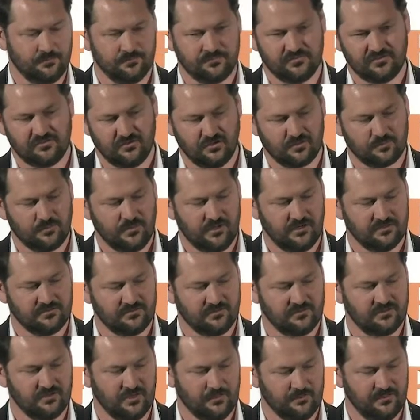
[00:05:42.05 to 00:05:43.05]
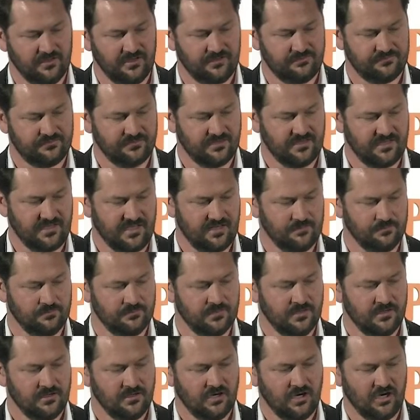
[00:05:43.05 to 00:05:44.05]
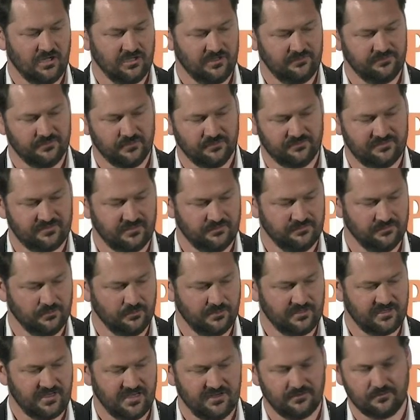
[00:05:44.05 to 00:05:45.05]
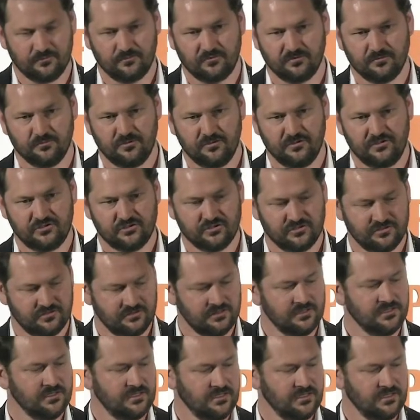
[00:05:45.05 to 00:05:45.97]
Stockpile to the top left, again, high level of civil and mechanical completion.